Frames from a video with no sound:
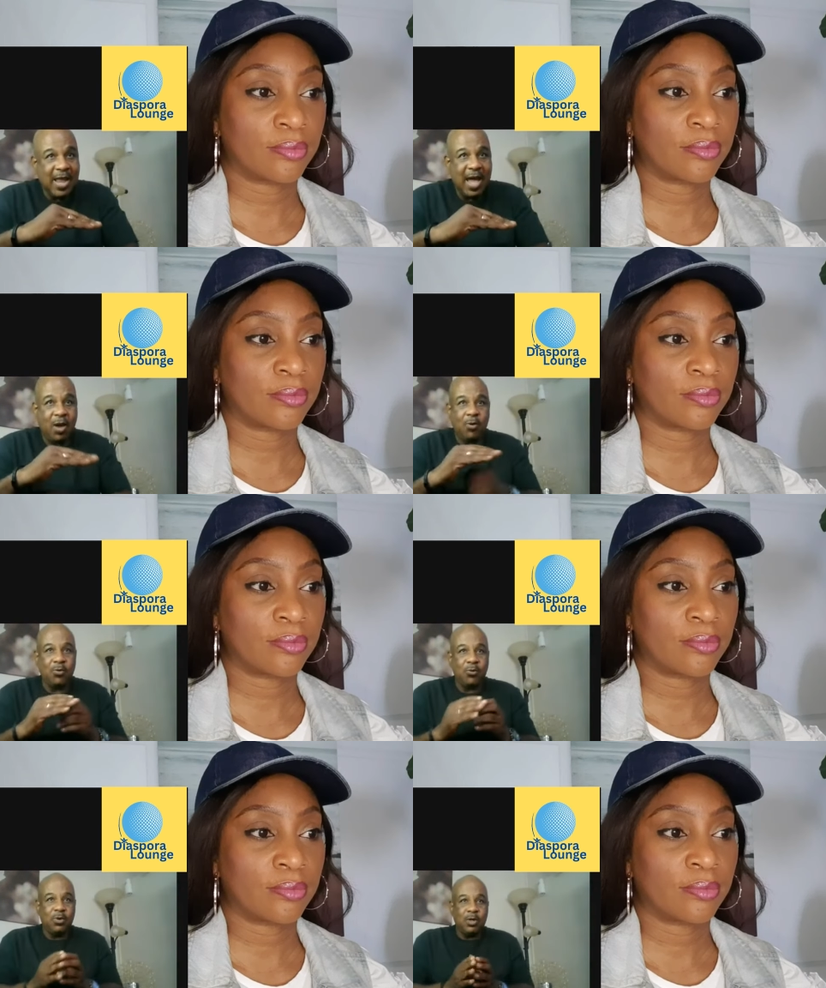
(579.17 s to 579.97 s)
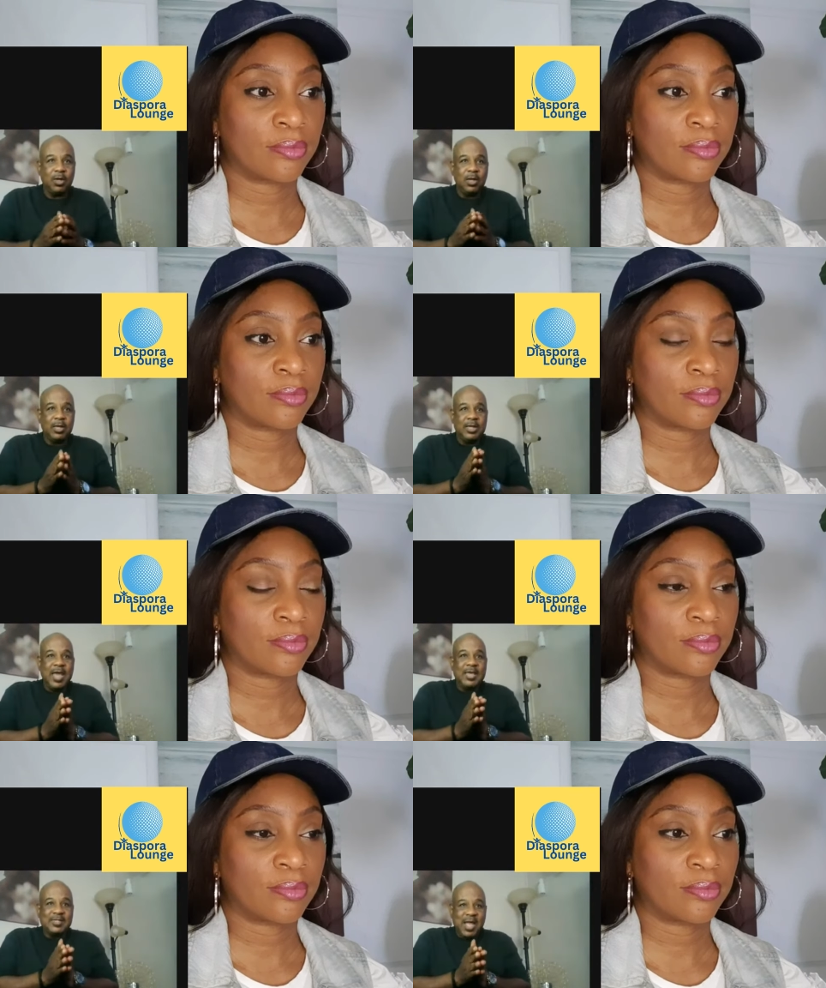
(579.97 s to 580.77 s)
Speaker 1: Now,
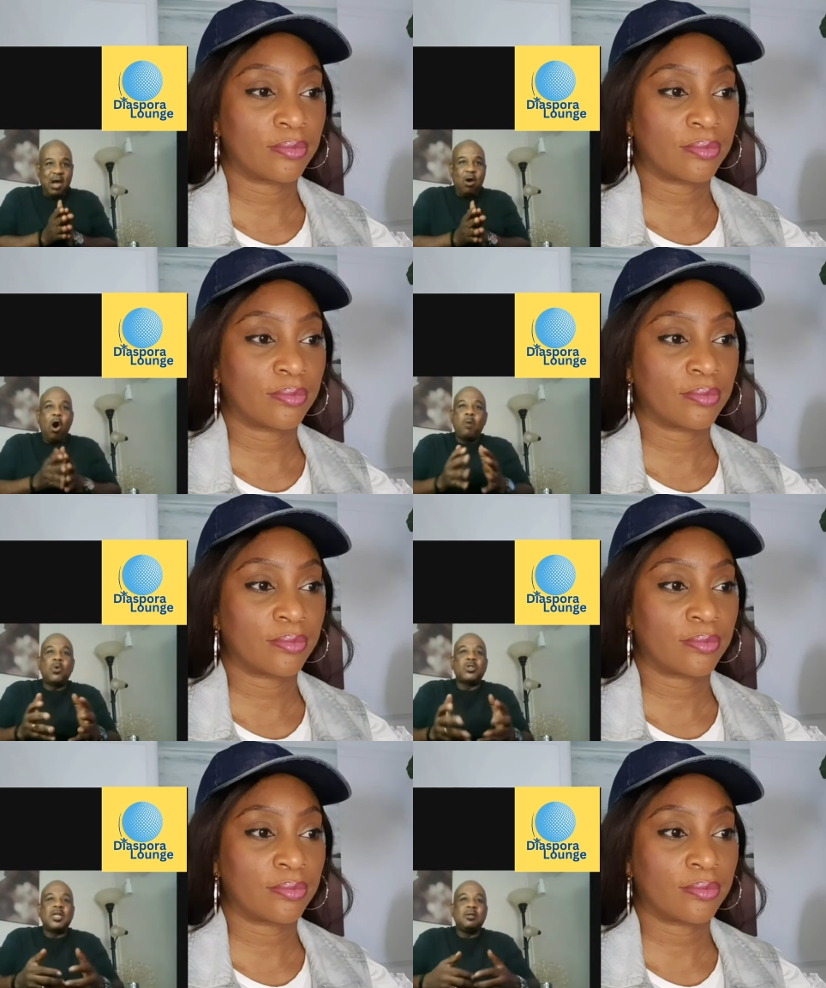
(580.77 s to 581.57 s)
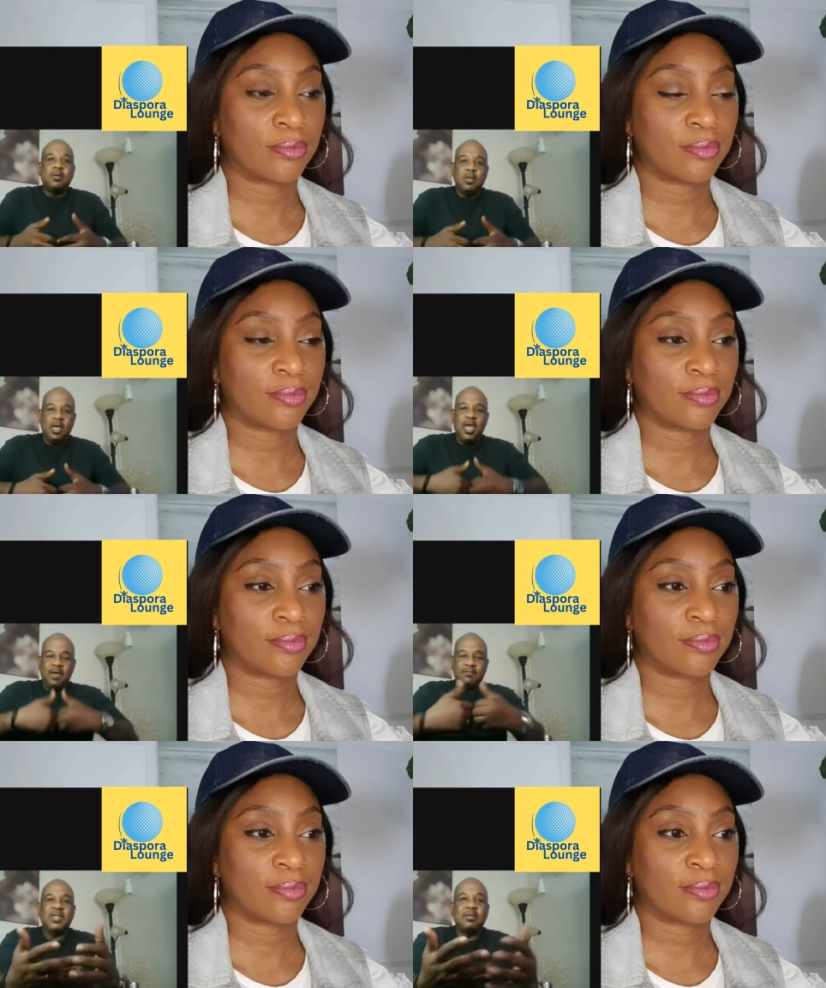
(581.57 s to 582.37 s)
there's now almost, if
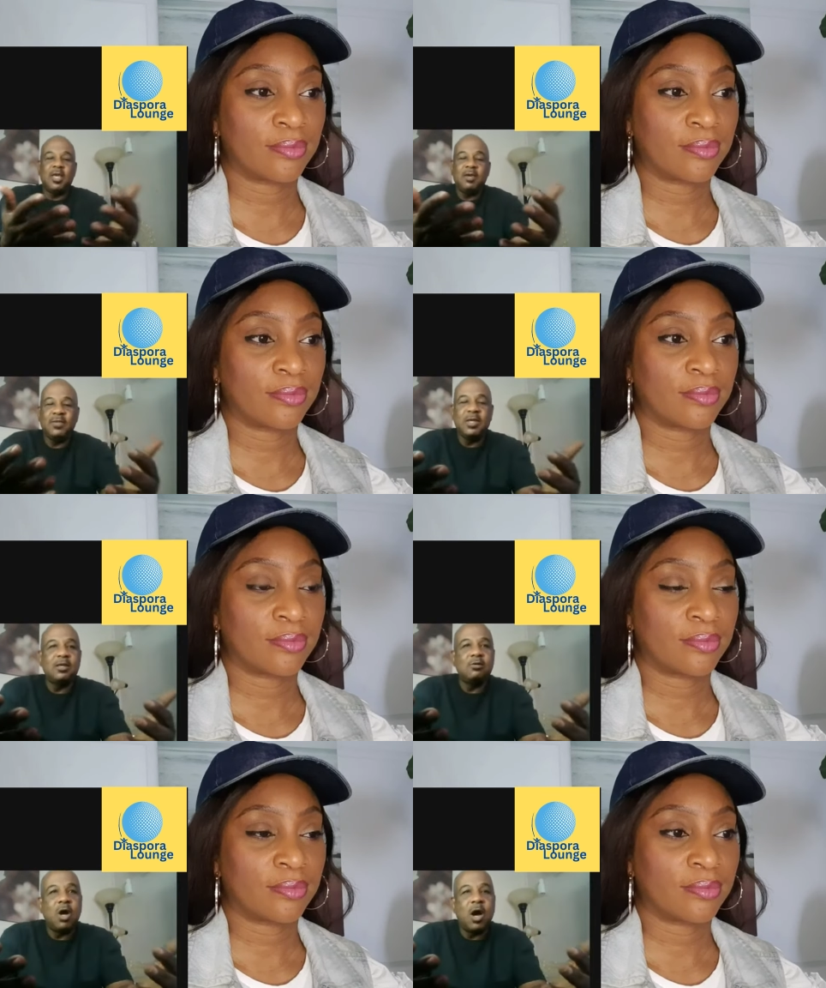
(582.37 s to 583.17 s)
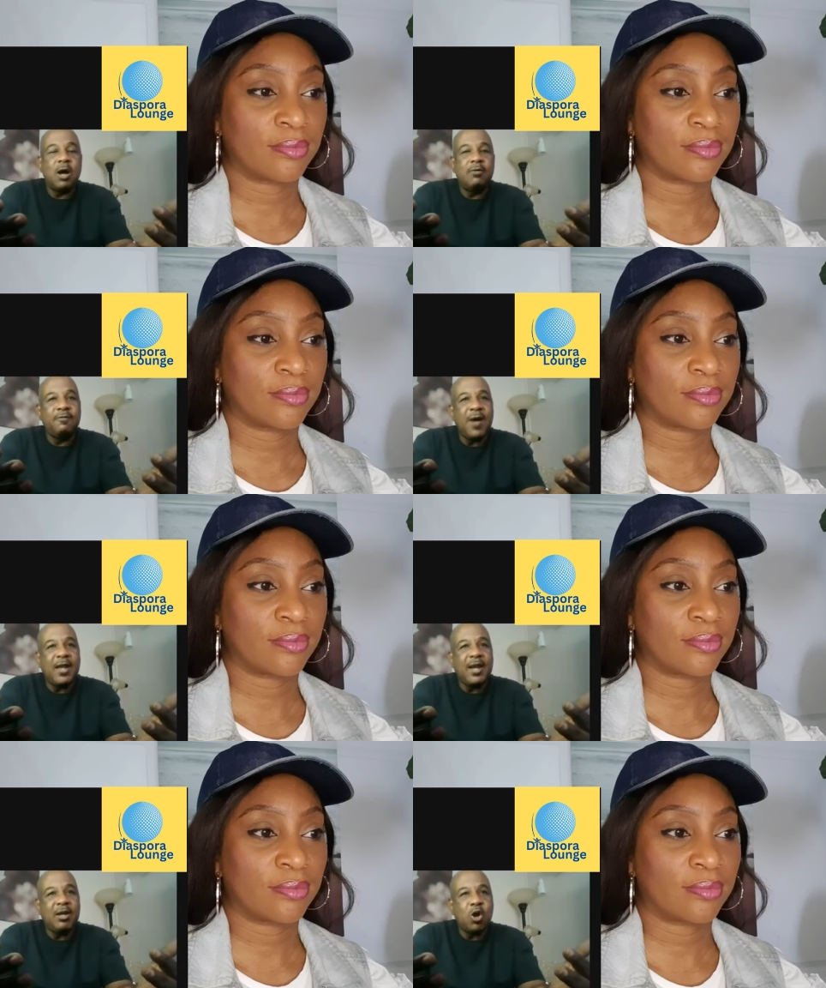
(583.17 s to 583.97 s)
the
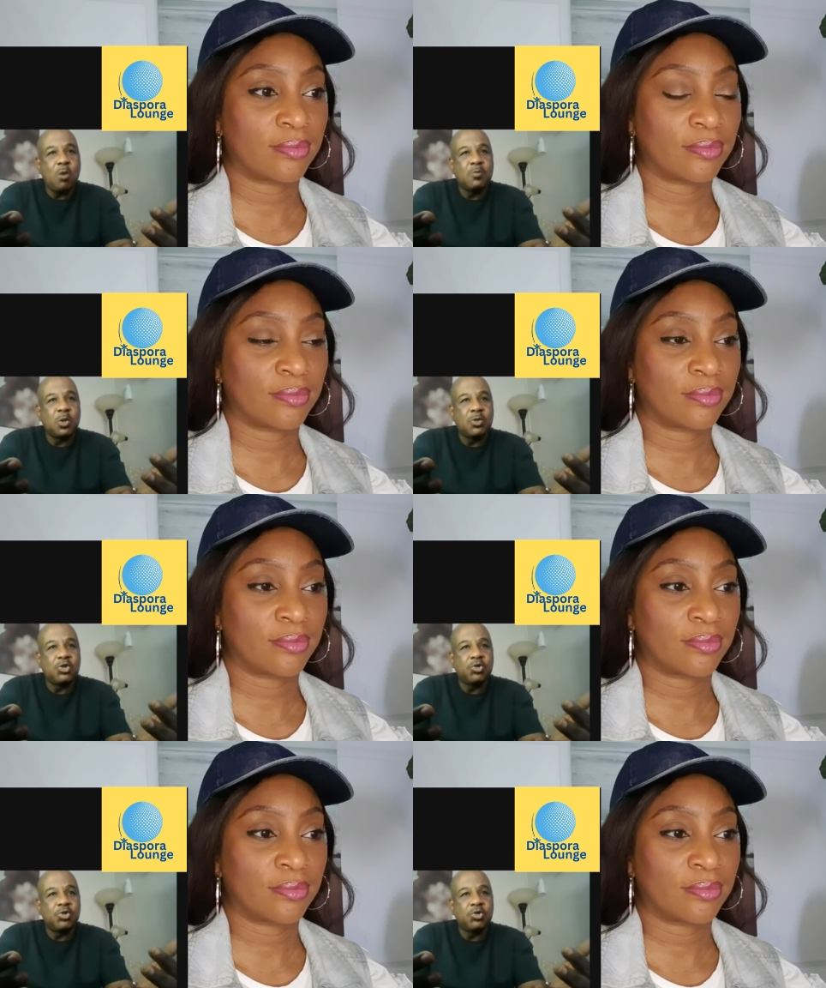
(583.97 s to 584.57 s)
refinery comes